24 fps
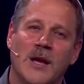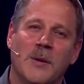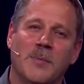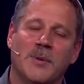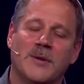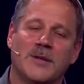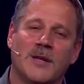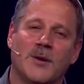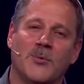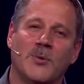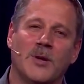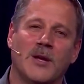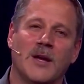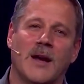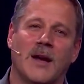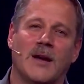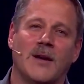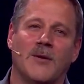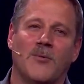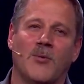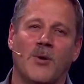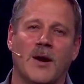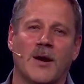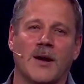but then we
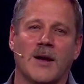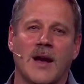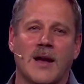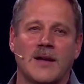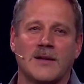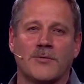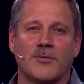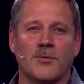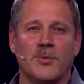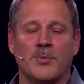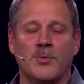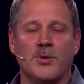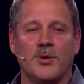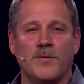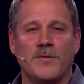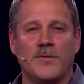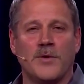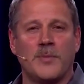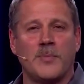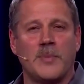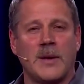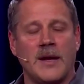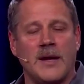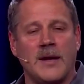got, want God to remove
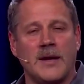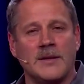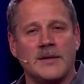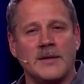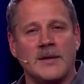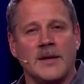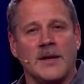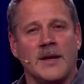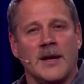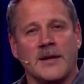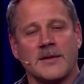the pain